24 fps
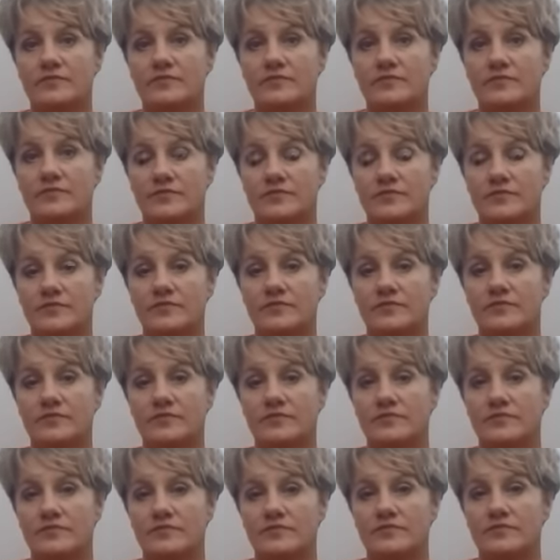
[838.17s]

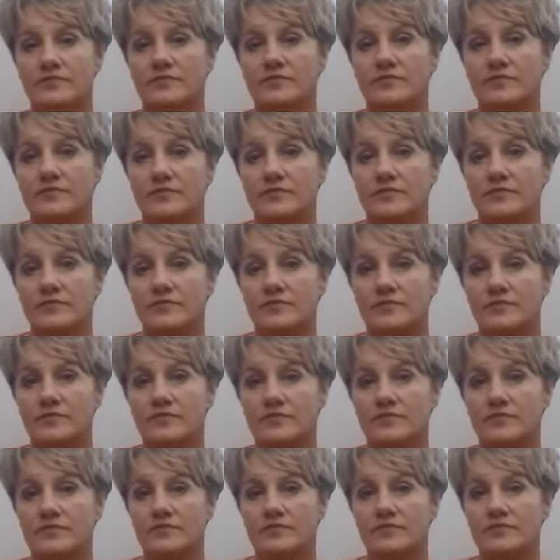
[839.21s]

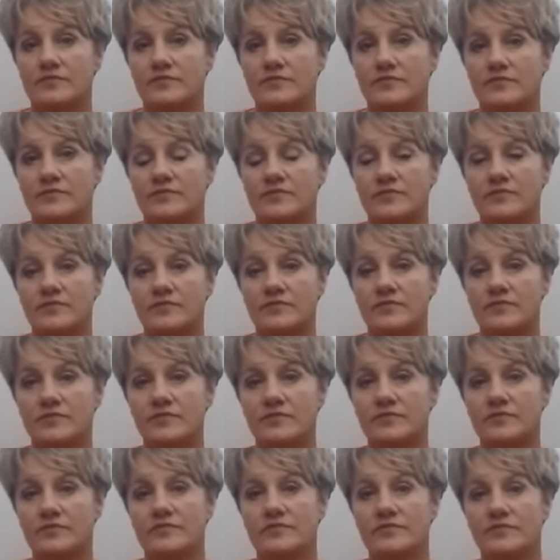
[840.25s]

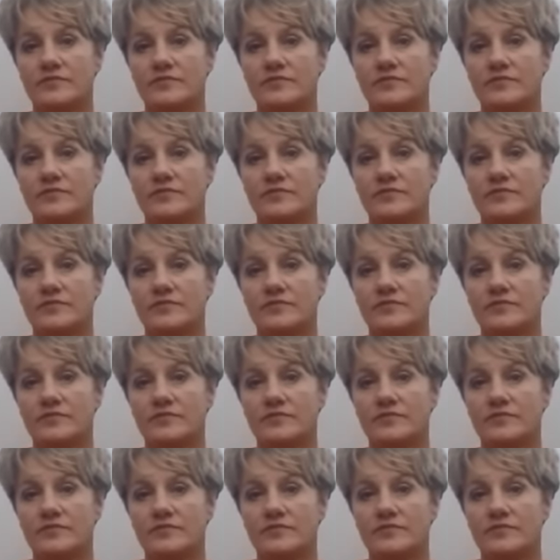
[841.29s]
This person isn't speaking.